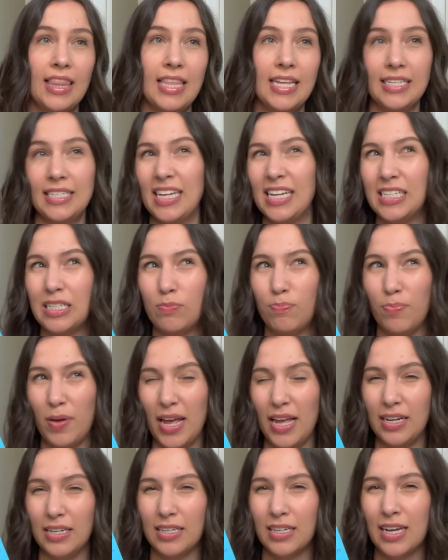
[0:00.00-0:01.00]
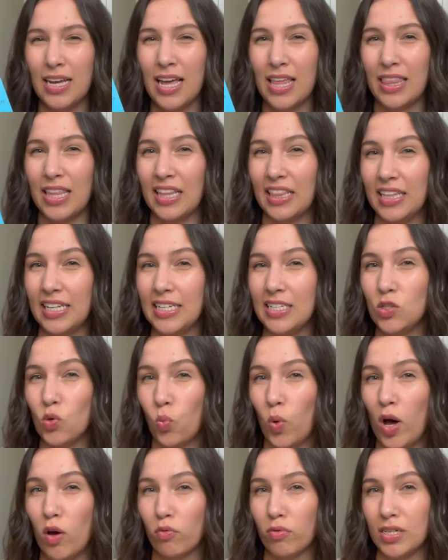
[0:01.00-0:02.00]
this has been the least
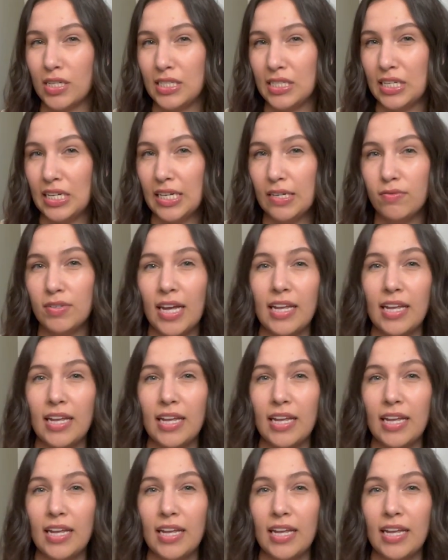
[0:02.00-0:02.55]
well received.